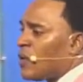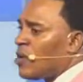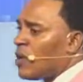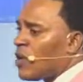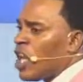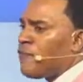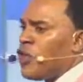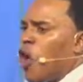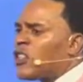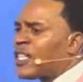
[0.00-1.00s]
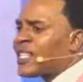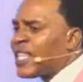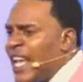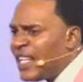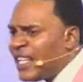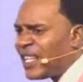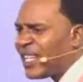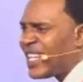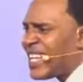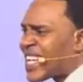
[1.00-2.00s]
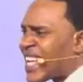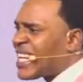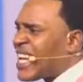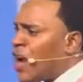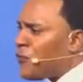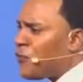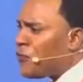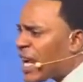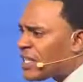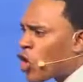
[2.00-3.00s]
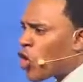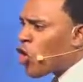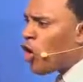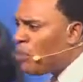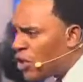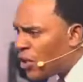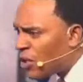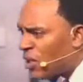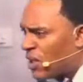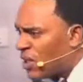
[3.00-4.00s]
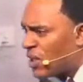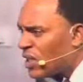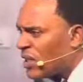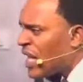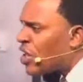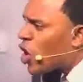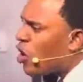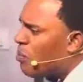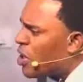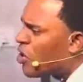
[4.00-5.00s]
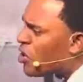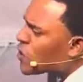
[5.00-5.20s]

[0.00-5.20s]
If your sin can affect the communion, then the communion is not